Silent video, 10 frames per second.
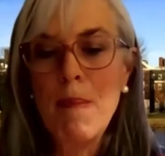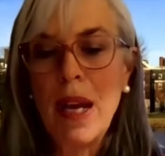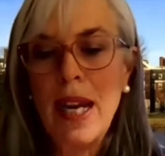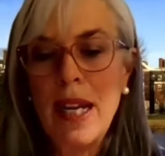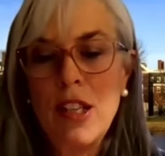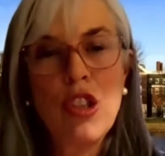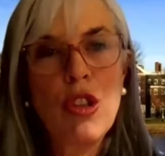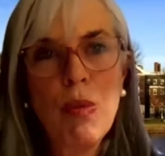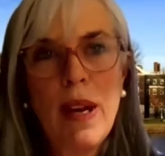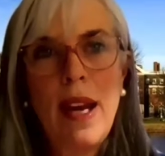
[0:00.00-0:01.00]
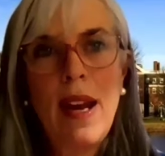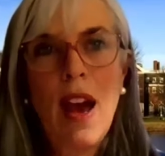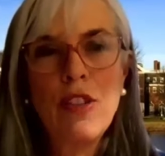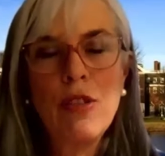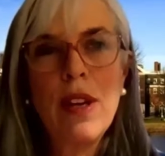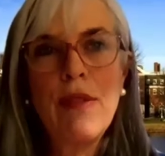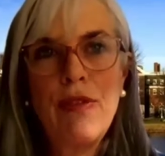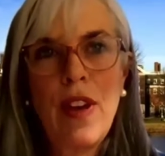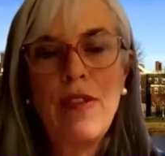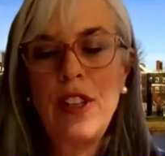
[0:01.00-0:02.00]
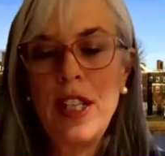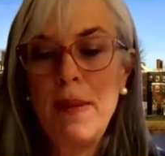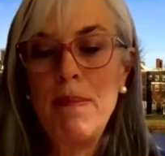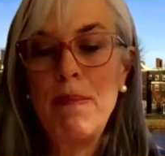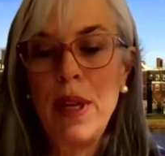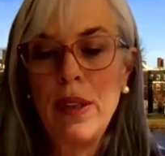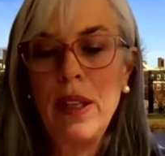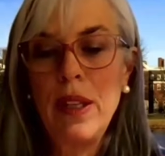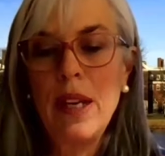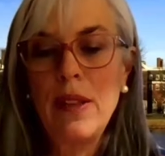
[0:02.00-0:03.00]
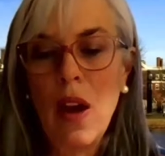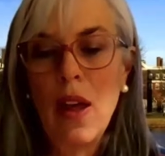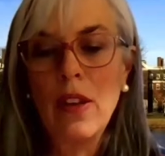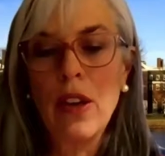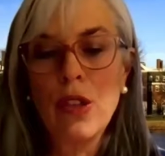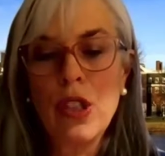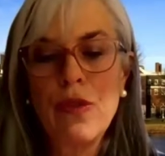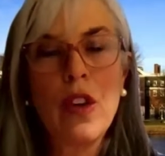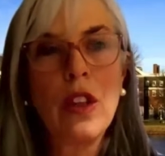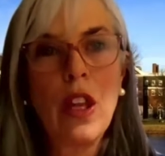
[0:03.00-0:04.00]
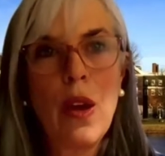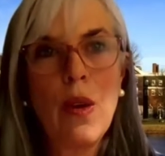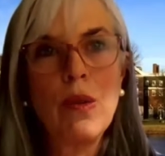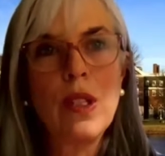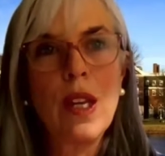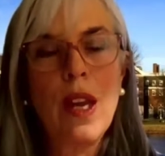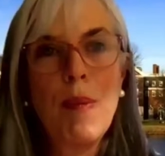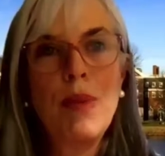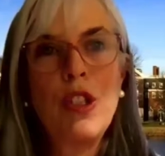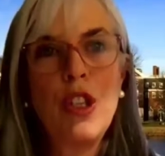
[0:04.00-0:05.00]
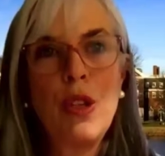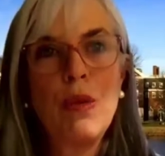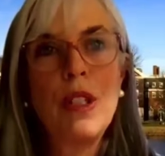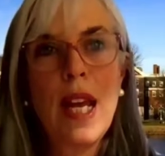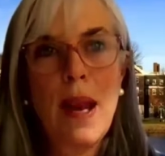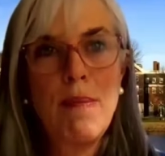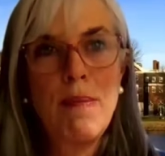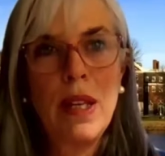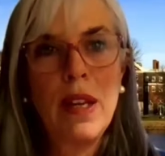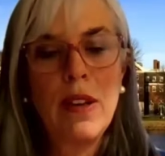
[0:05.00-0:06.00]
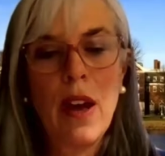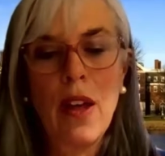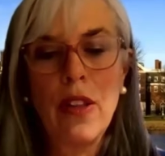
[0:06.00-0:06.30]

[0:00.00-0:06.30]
but it is $350 billion for loans up to $10 million